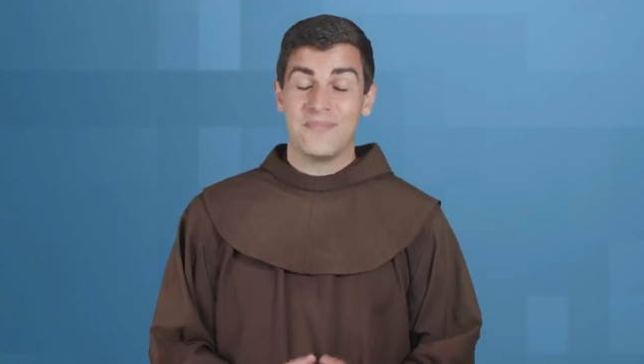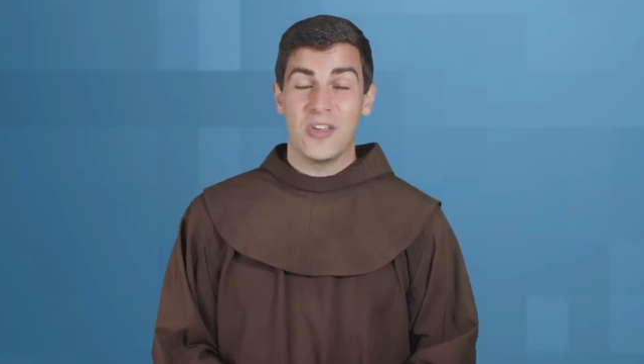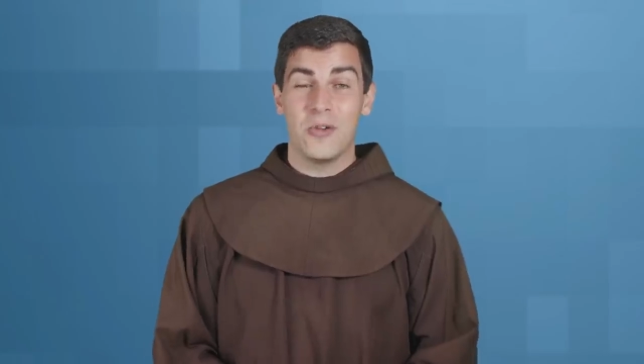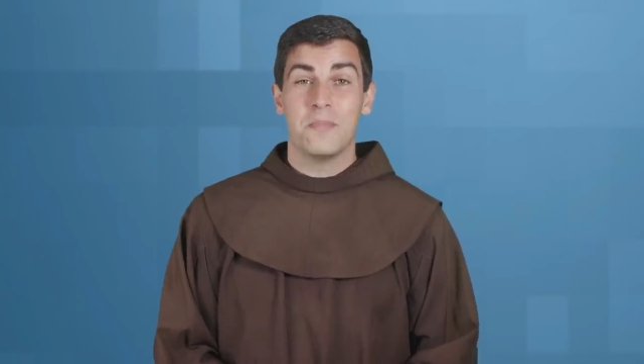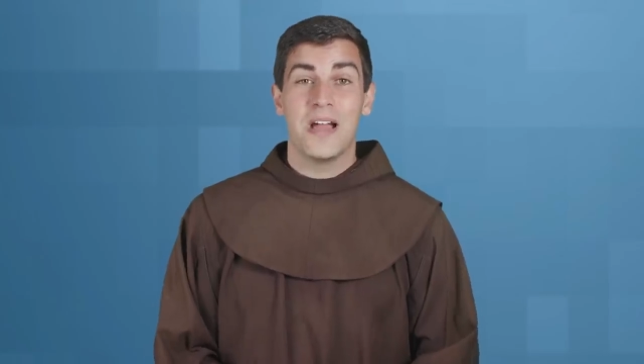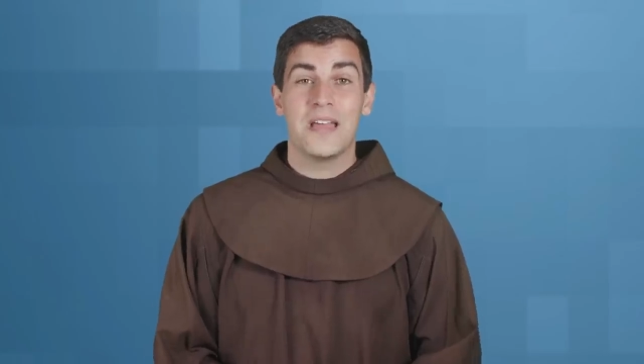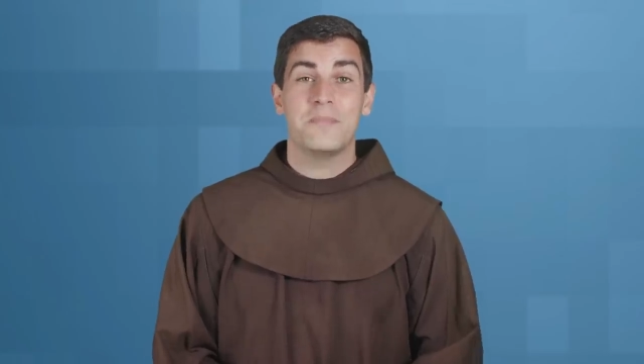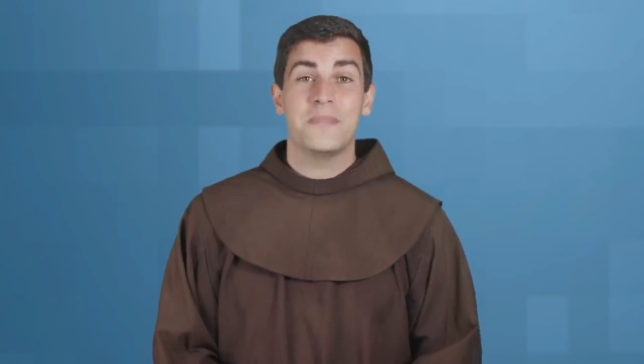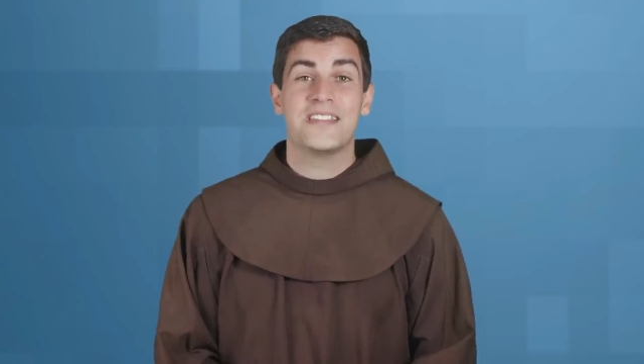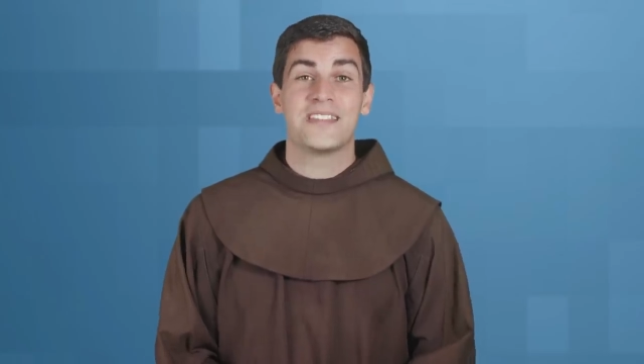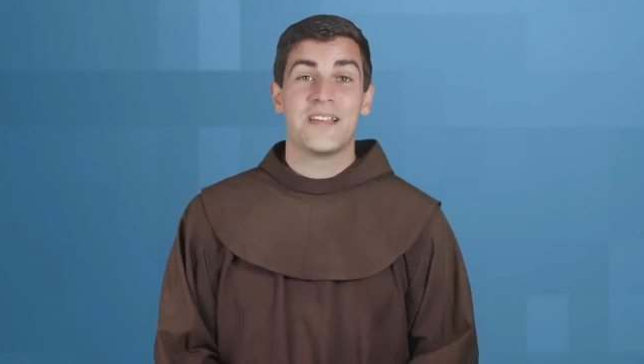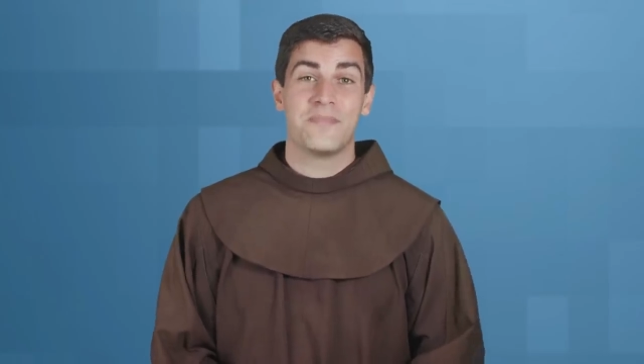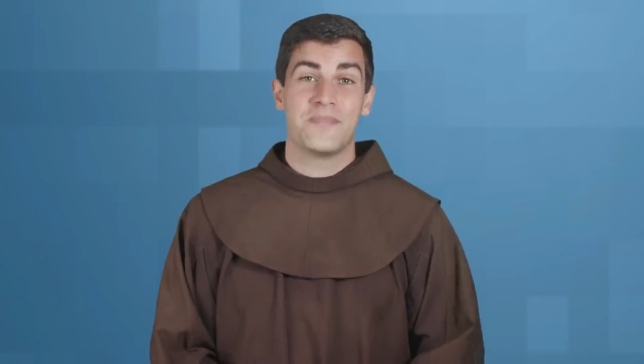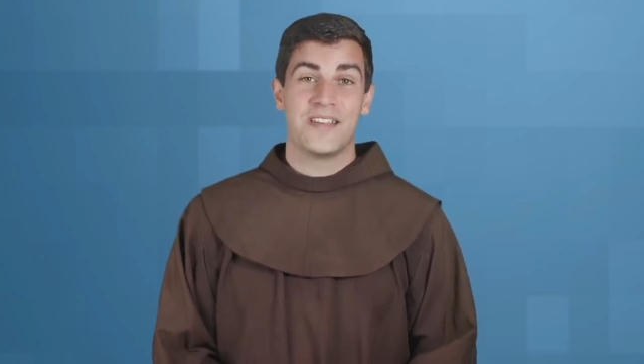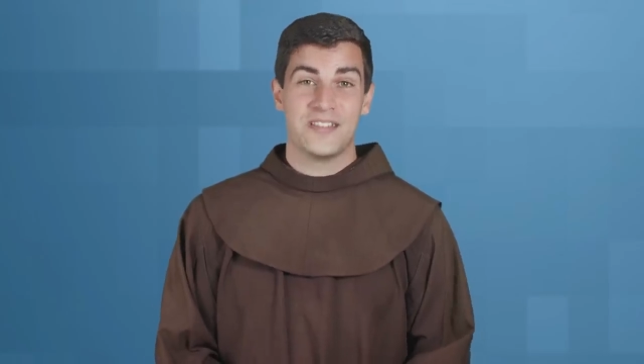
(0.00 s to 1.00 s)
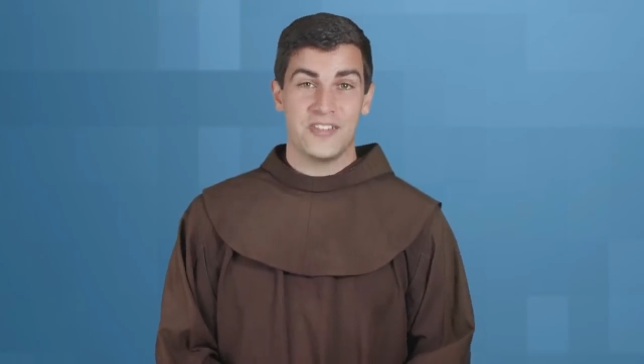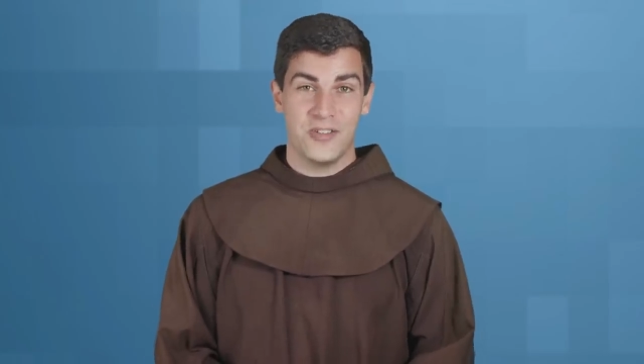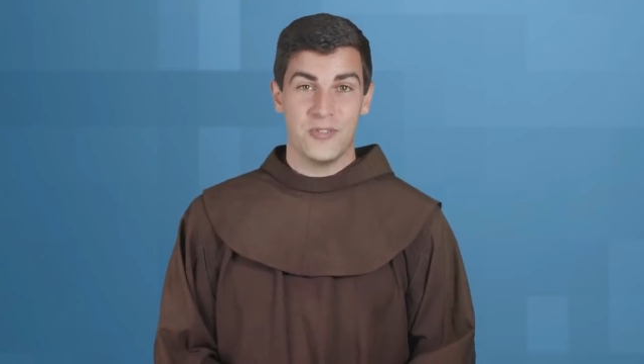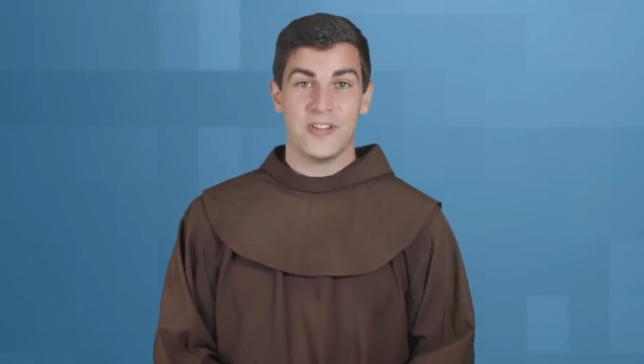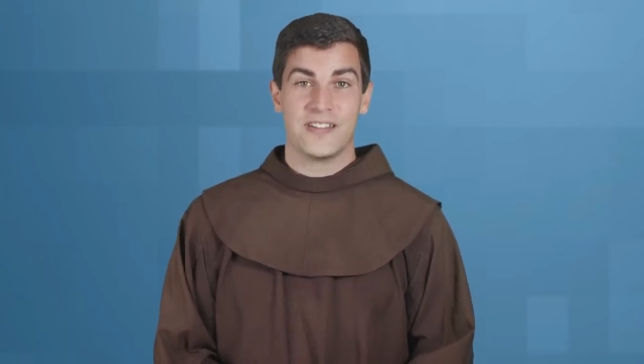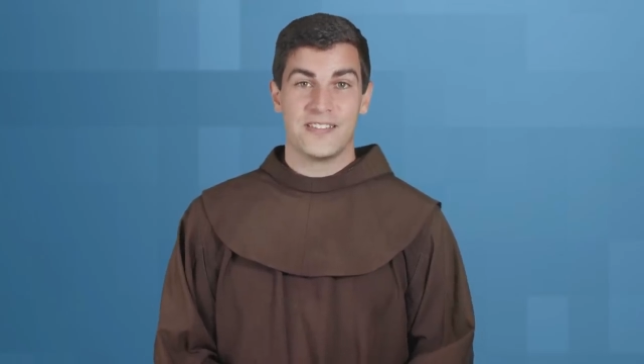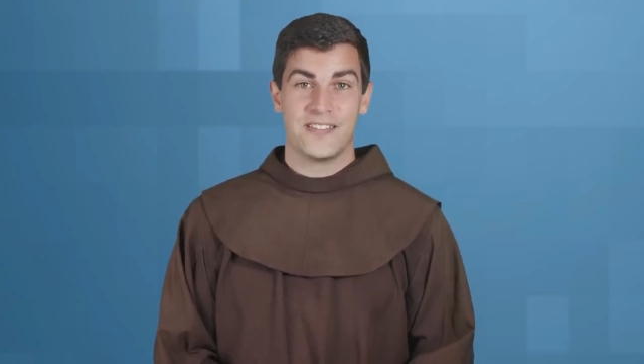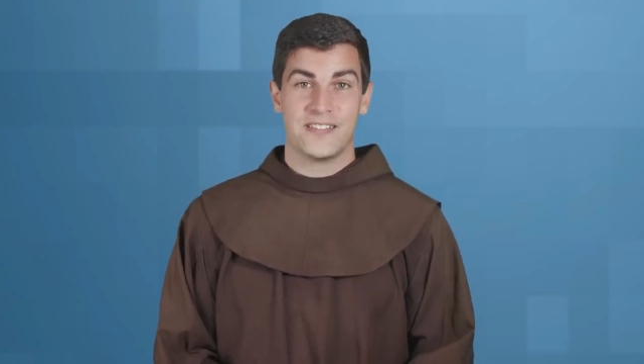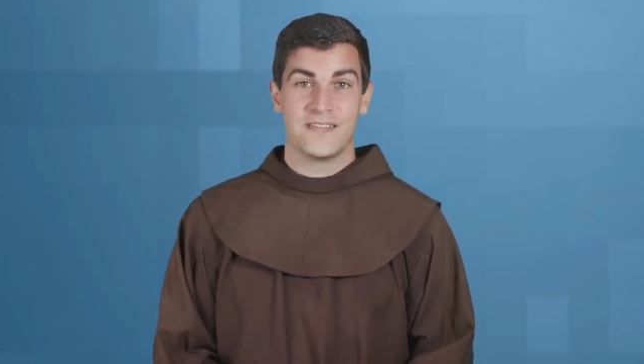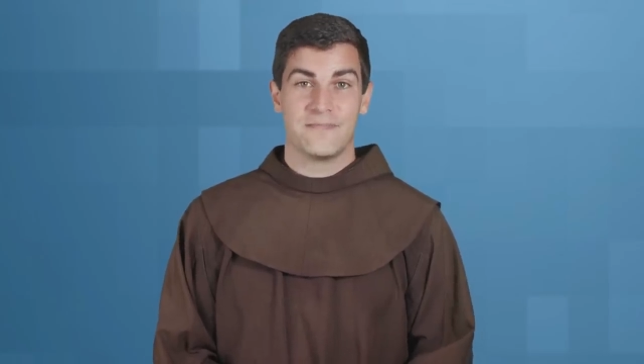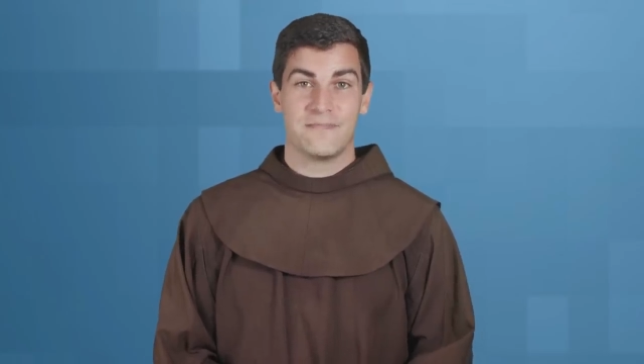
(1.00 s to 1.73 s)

there might be something to it.